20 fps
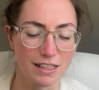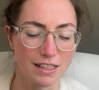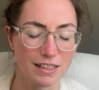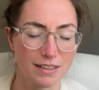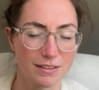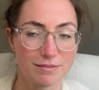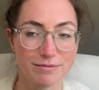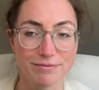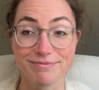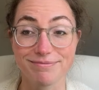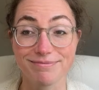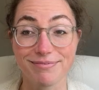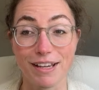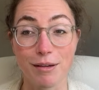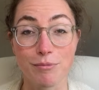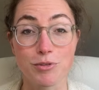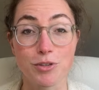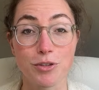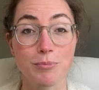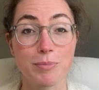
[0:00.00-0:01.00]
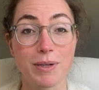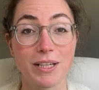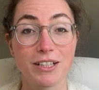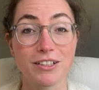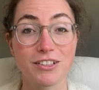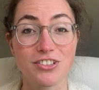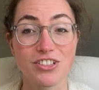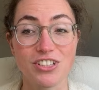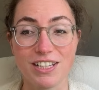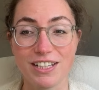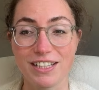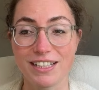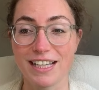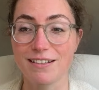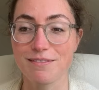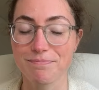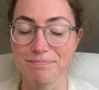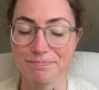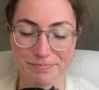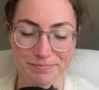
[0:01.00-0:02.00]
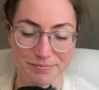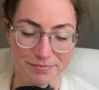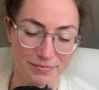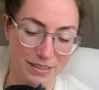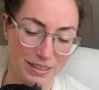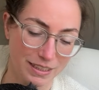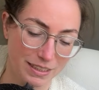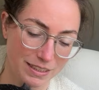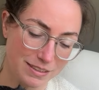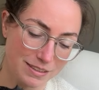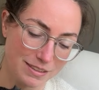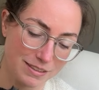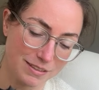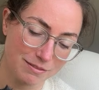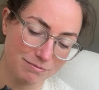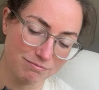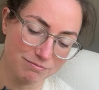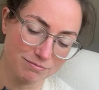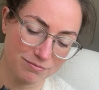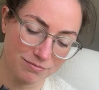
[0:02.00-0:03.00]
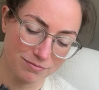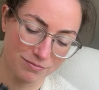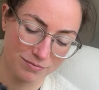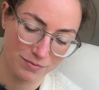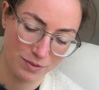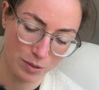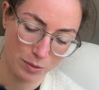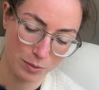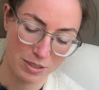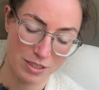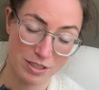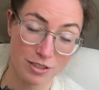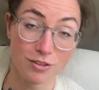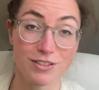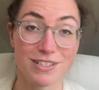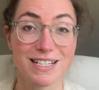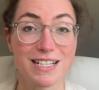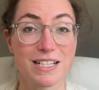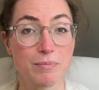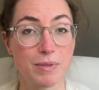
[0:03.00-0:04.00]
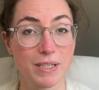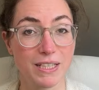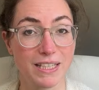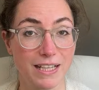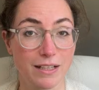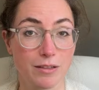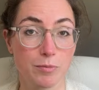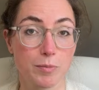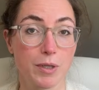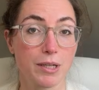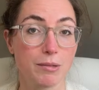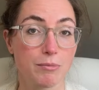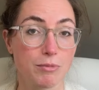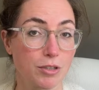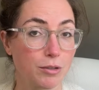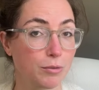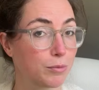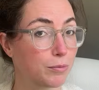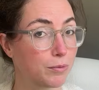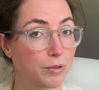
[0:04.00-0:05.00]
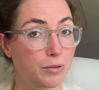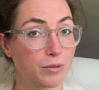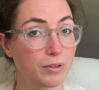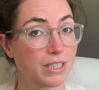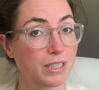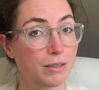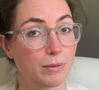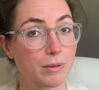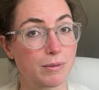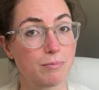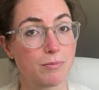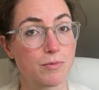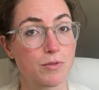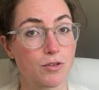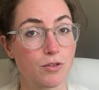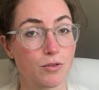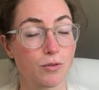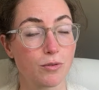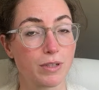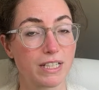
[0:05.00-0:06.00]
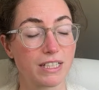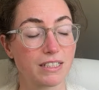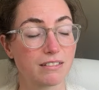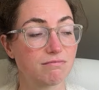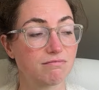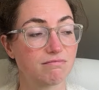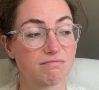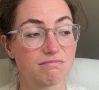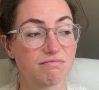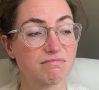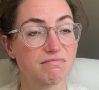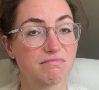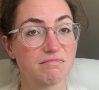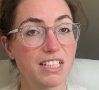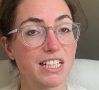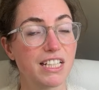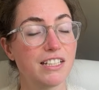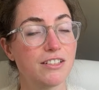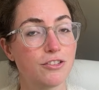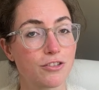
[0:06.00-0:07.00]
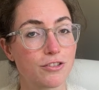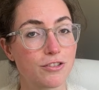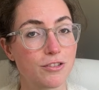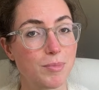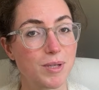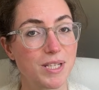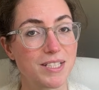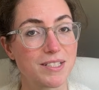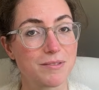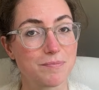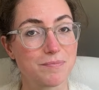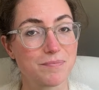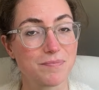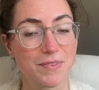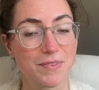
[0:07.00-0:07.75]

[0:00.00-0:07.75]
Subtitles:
I'm joined by Archie again, who is not sleeping yet, but I'm sure you'll hear him snoring in just a bit.